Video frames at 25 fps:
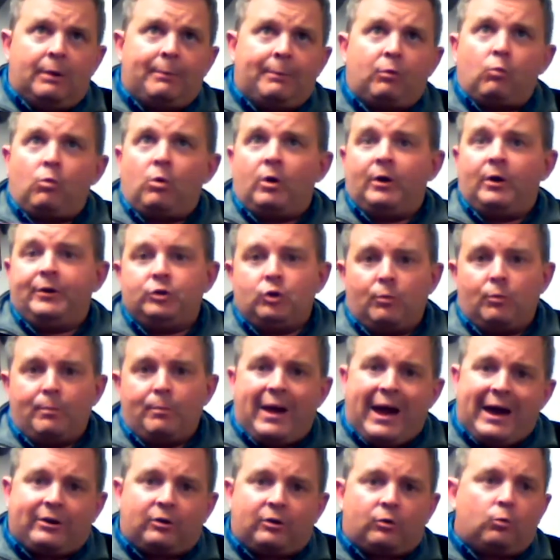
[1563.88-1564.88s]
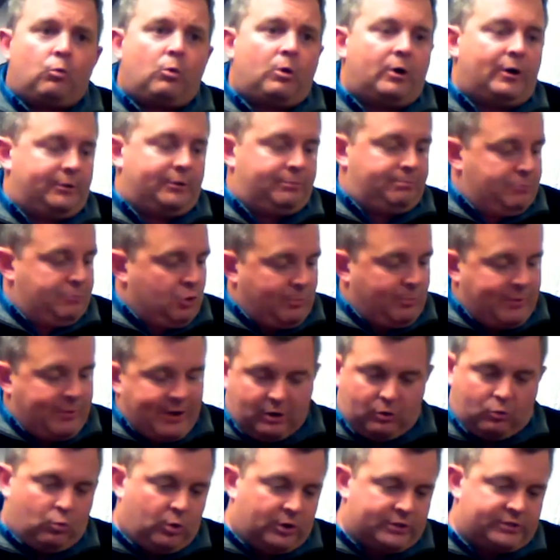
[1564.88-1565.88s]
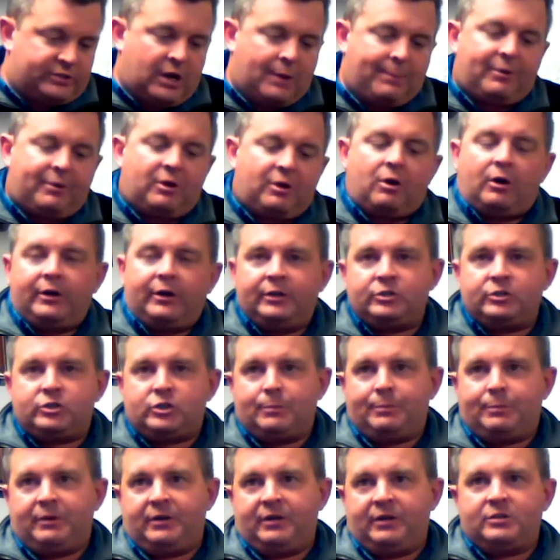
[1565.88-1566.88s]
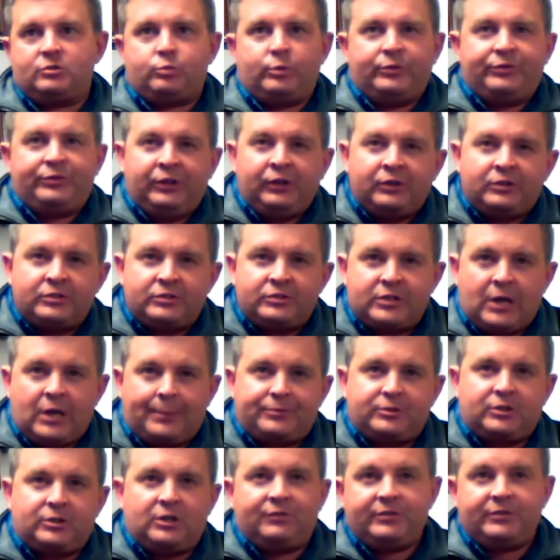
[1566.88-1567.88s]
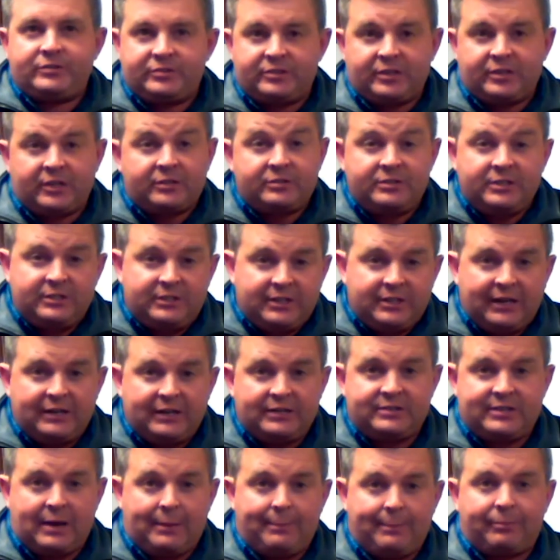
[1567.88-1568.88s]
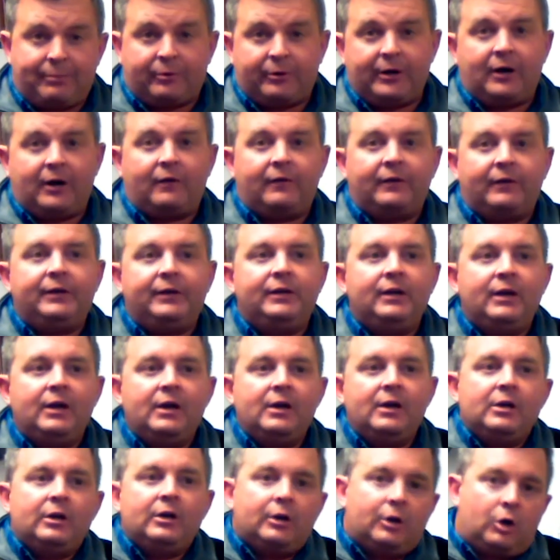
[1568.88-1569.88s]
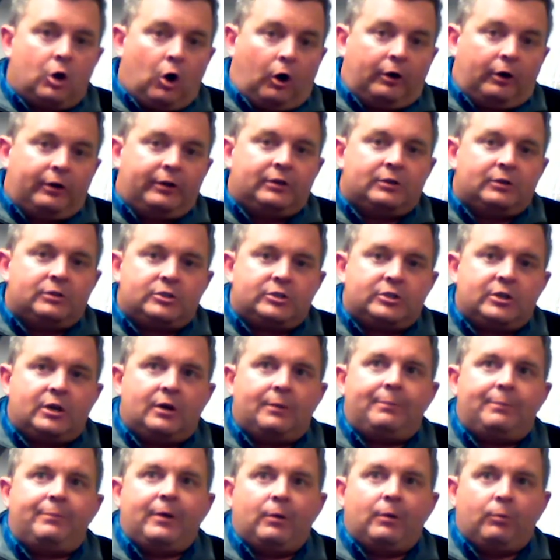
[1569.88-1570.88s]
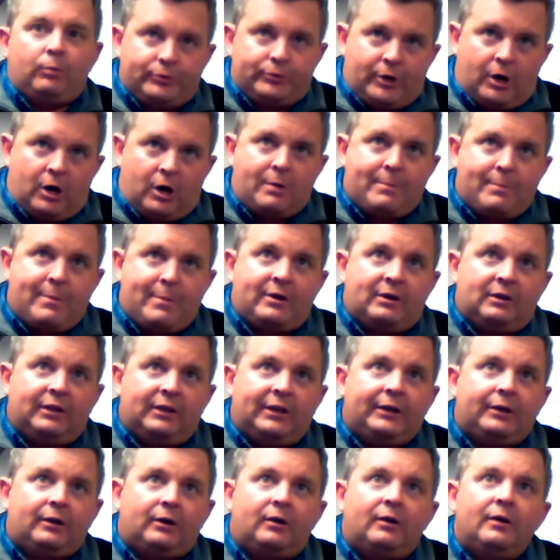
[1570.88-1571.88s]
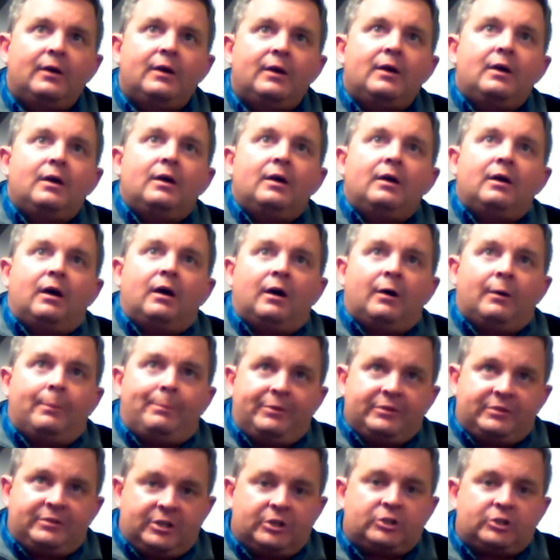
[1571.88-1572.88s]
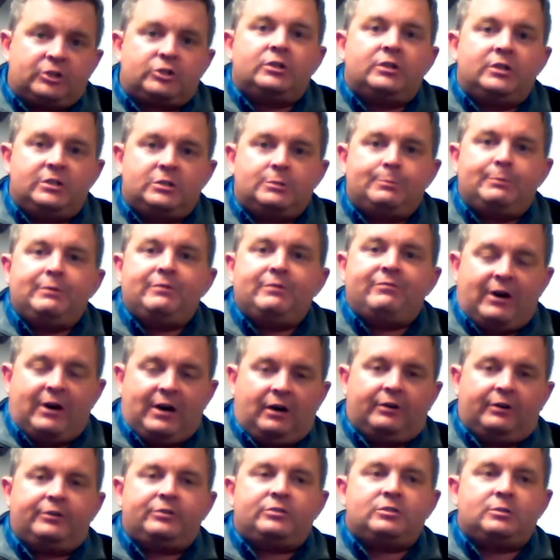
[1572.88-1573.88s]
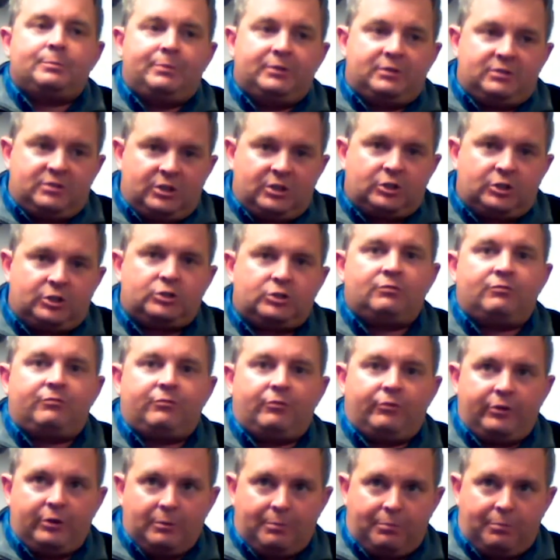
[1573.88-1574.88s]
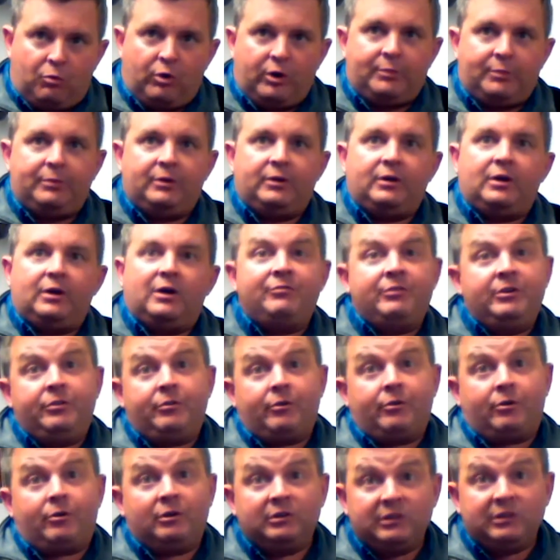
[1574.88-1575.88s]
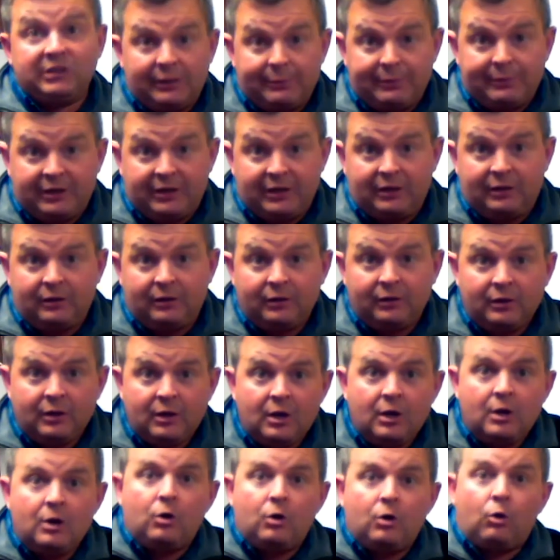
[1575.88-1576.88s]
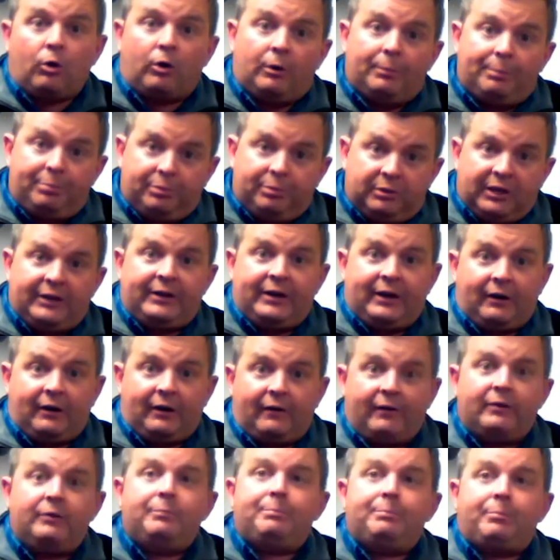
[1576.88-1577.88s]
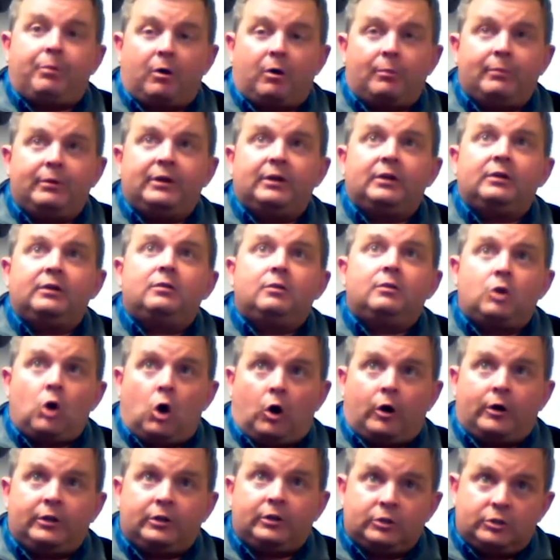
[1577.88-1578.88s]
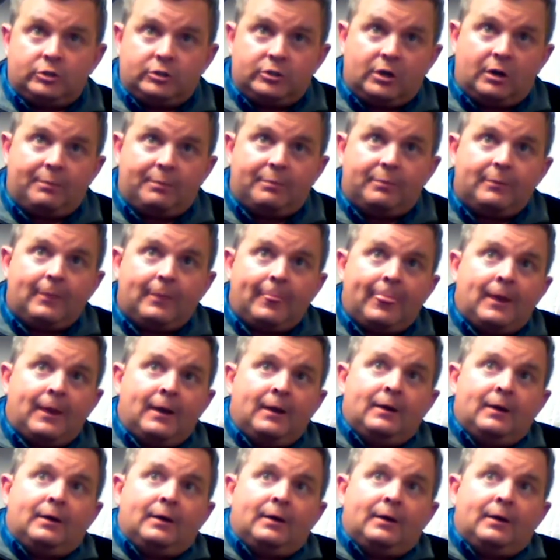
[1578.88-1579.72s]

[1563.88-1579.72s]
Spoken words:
number one, no matter what type of guardianship it is, with the exception of a 60-day temporary guardianship that we'll talk about it later, a petition needs to be filed. It's a petition for the appointment of either a limited or a plenary permanent guardianship.